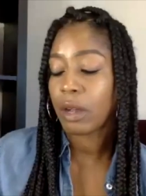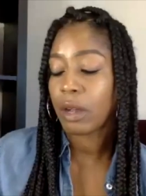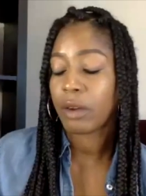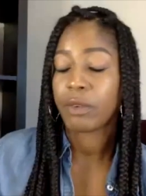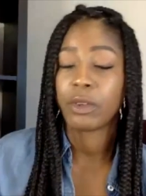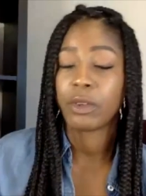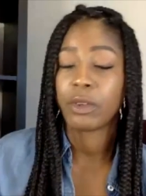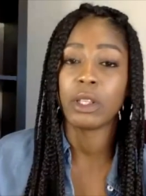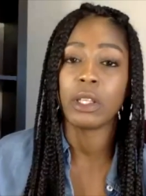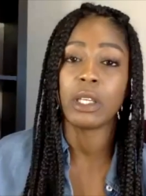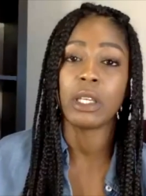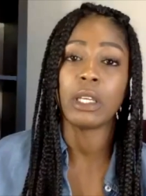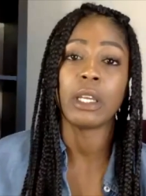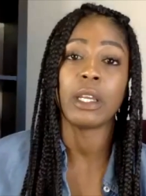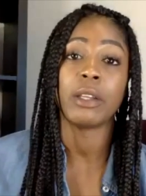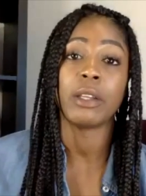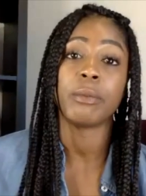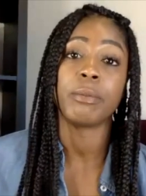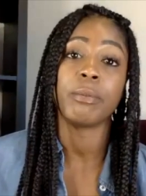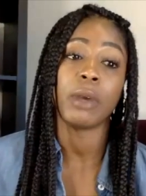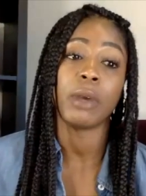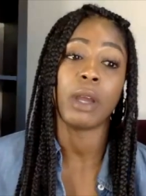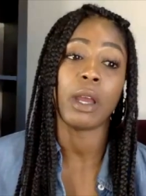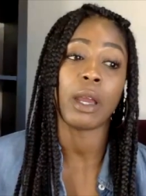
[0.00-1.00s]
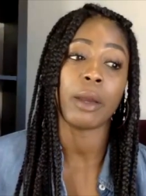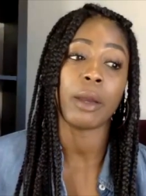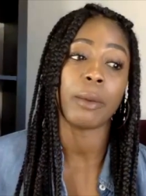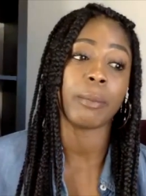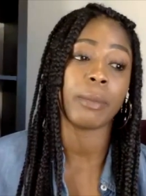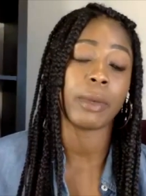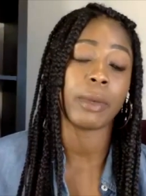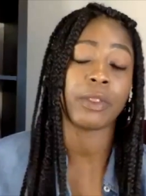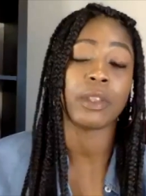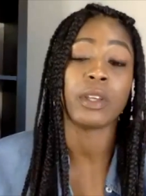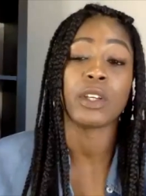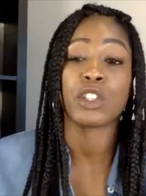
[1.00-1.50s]
I
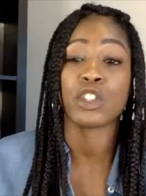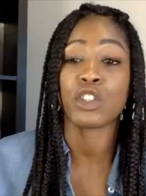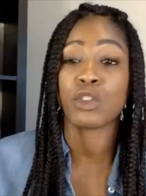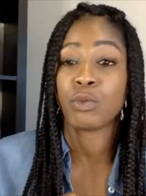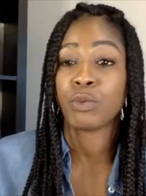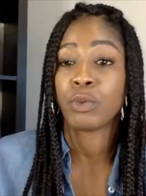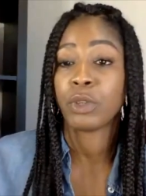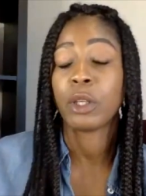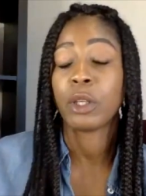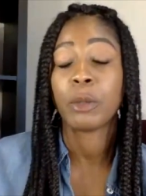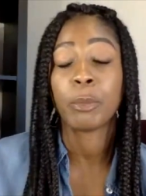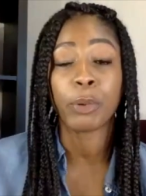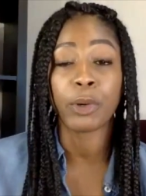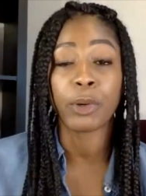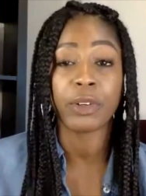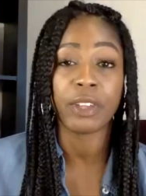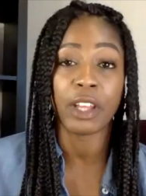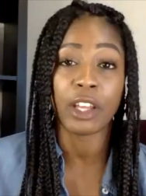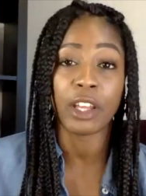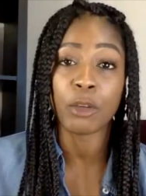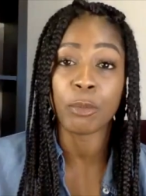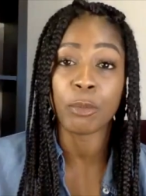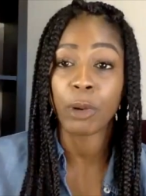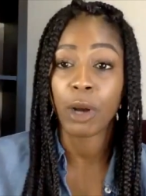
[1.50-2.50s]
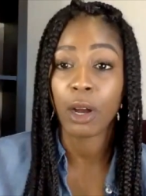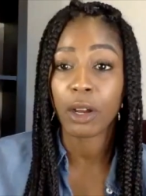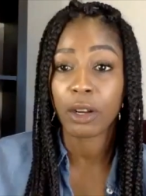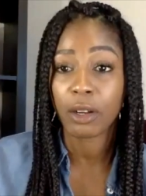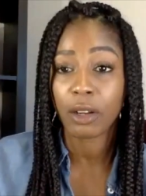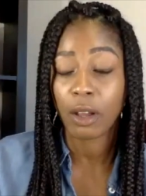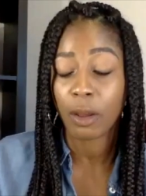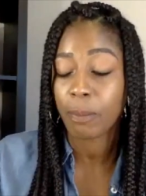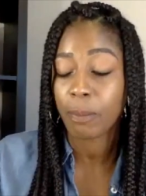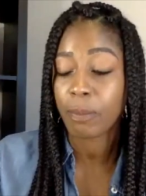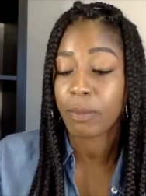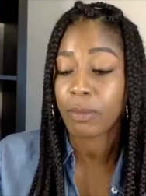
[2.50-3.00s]
think it's really important that you brought
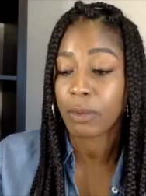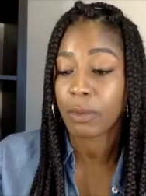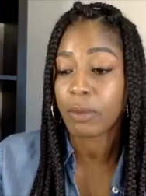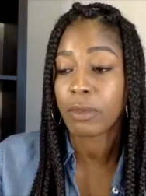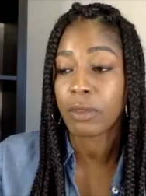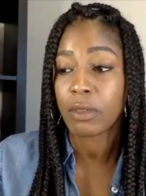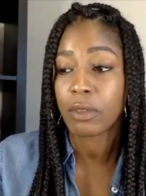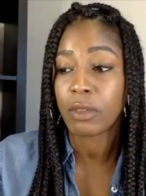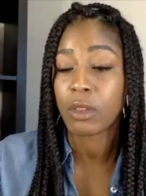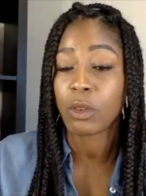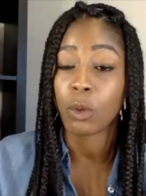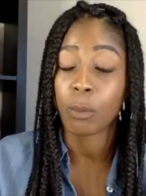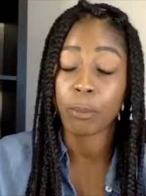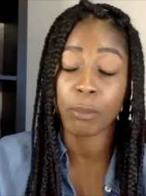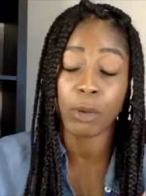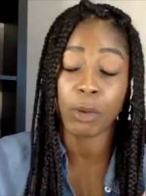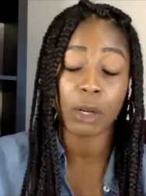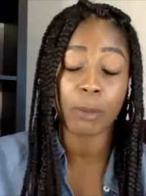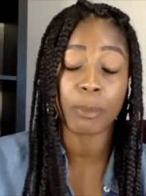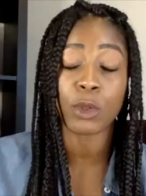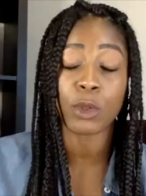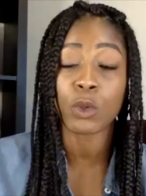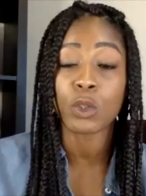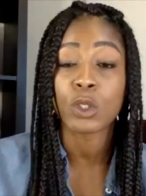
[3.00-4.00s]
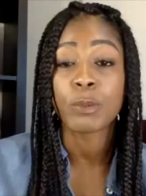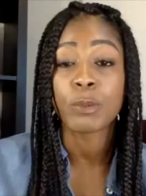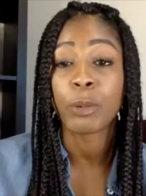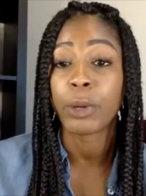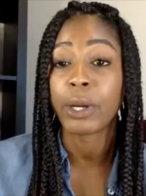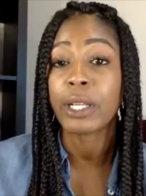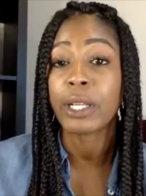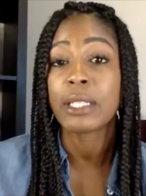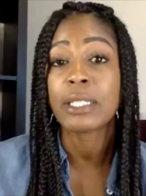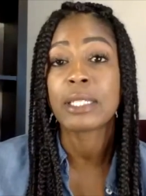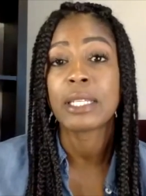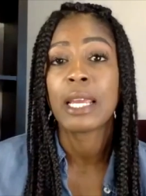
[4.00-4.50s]
up those
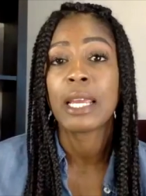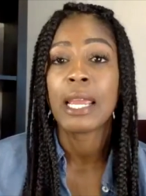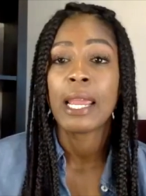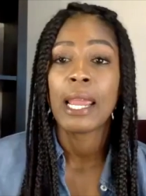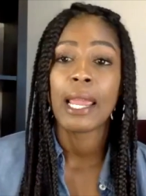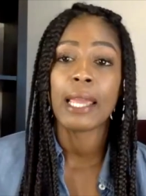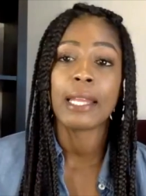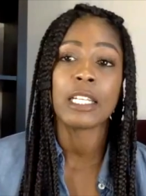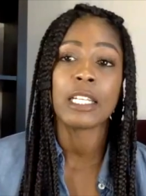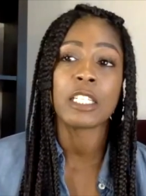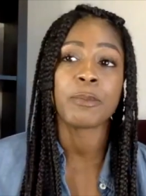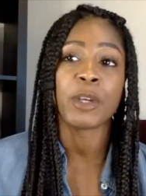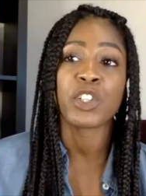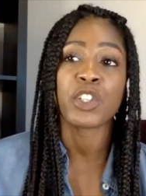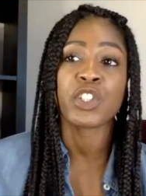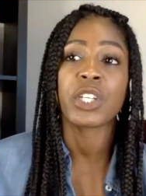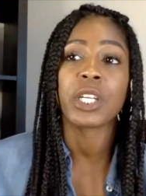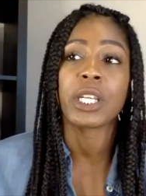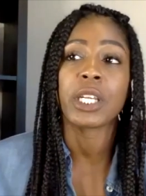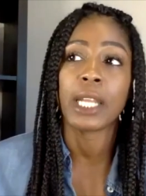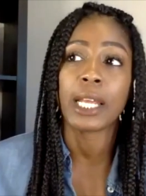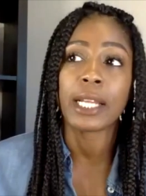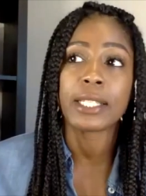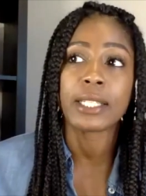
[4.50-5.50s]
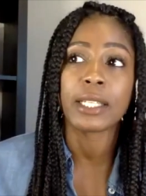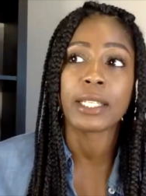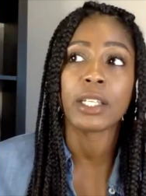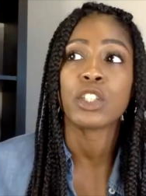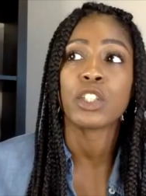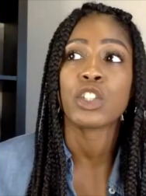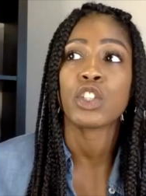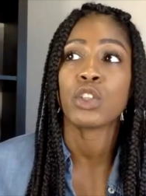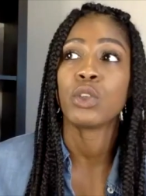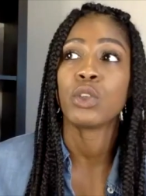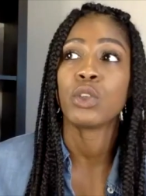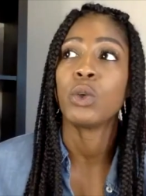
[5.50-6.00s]
points, and especially connecting it
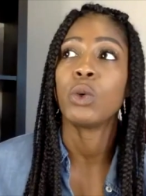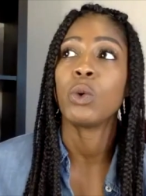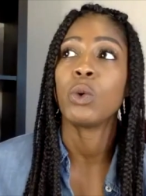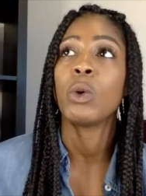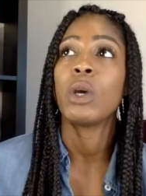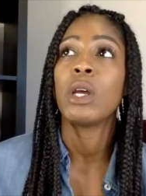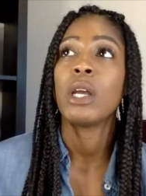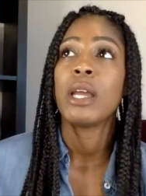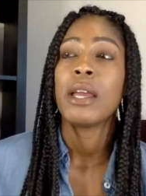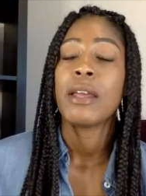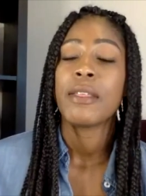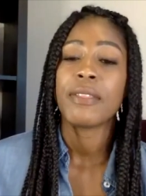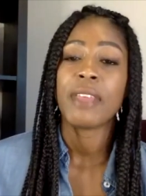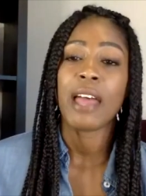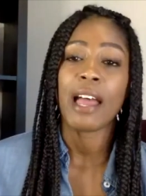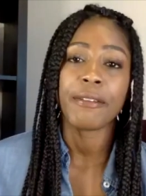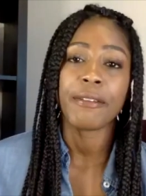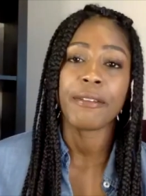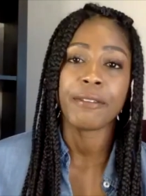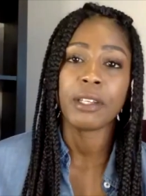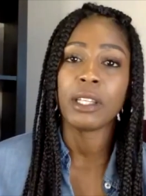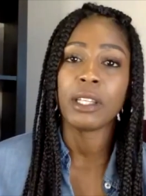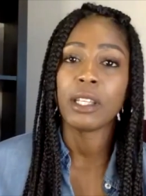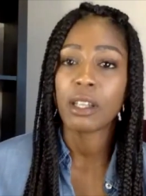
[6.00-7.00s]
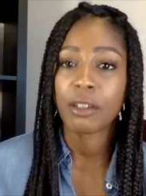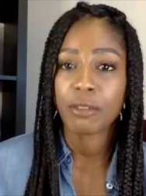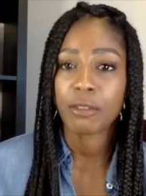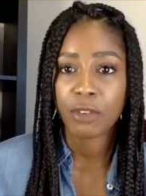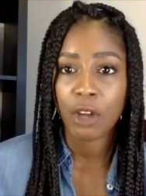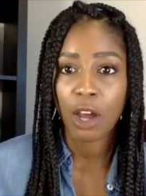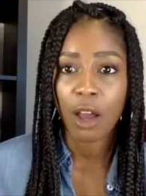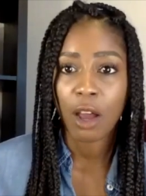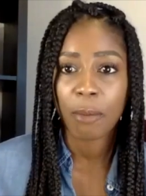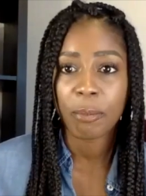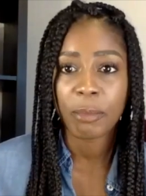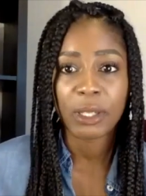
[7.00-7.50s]
to that feeling of
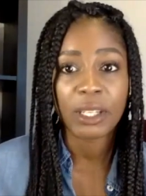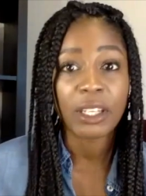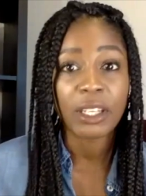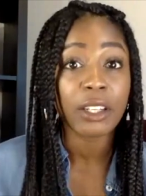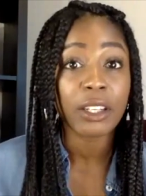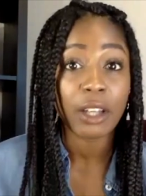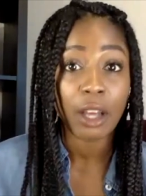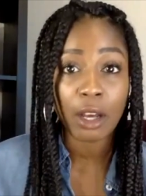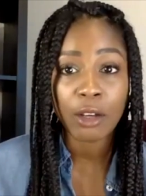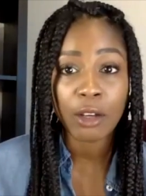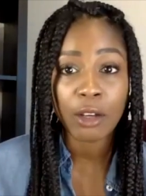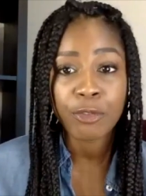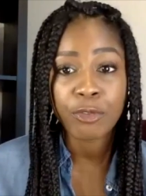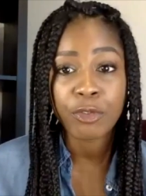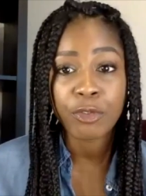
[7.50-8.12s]
not being enough.